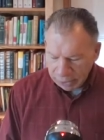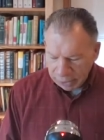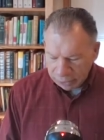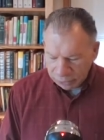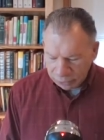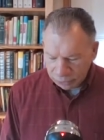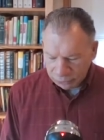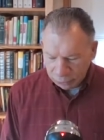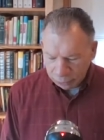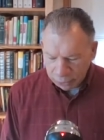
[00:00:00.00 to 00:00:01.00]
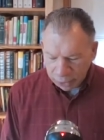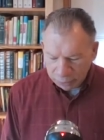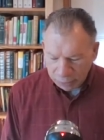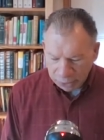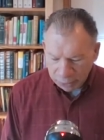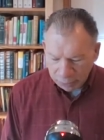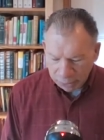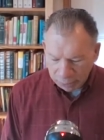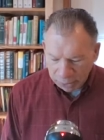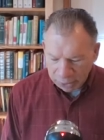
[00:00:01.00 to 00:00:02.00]
And so God made them at
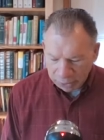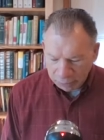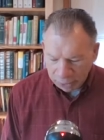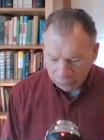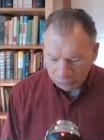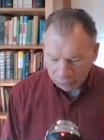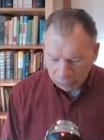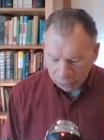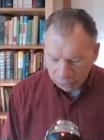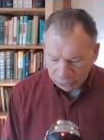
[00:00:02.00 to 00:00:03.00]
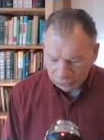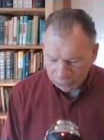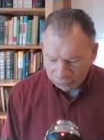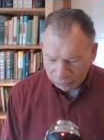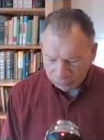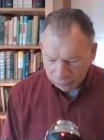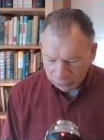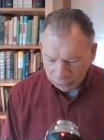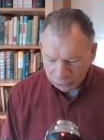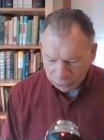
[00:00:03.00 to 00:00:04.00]
the beginning male and female, and he said, For
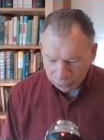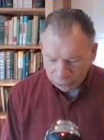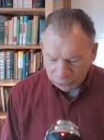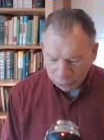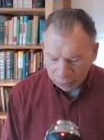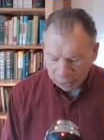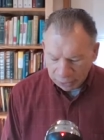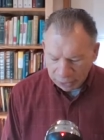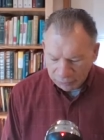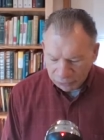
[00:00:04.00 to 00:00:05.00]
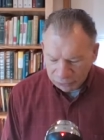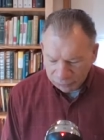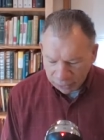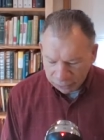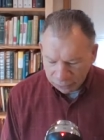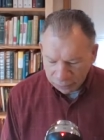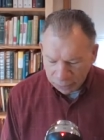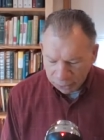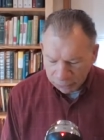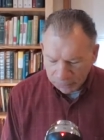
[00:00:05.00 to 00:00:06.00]
this cause shall man leave his father and
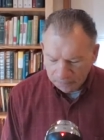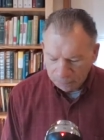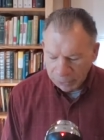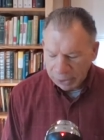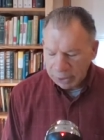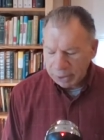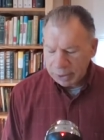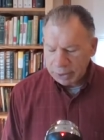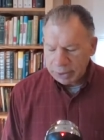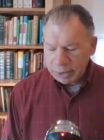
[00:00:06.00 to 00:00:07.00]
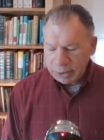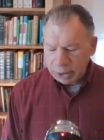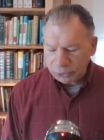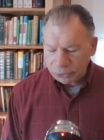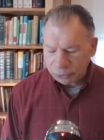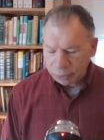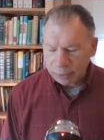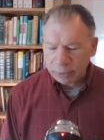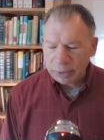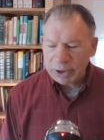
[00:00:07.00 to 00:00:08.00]
mother and shall
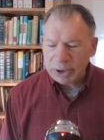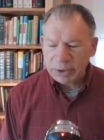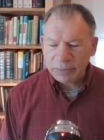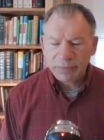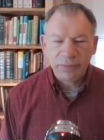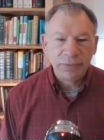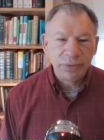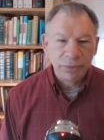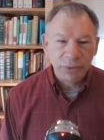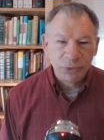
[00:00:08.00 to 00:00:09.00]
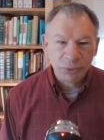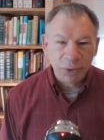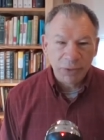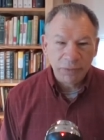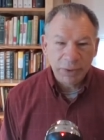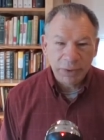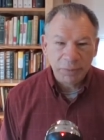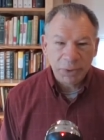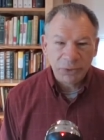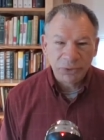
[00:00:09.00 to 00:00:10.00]
cleave to his wife. Cleave
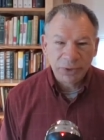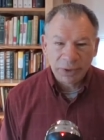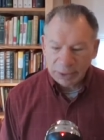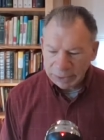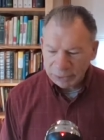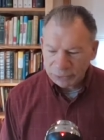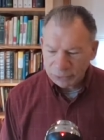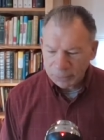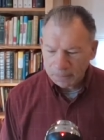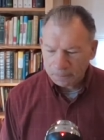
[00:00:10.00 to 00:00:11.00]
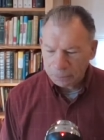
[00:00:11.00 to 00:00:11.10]
means cling to.